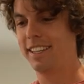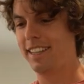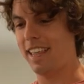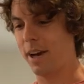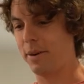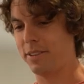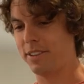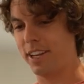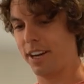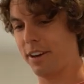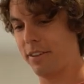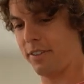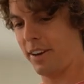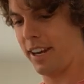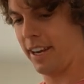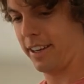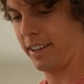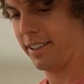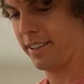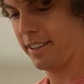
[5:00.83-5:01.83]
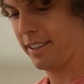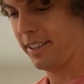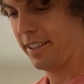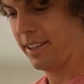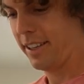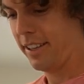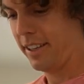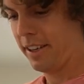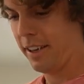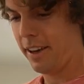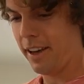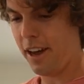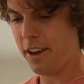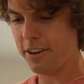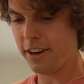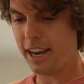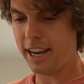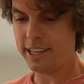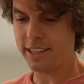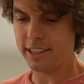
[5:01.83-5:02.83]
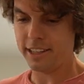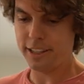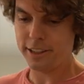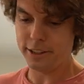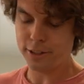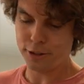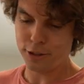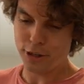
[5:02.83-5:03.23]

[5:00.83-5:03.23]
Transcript: that was terrifying. Good. All right, a little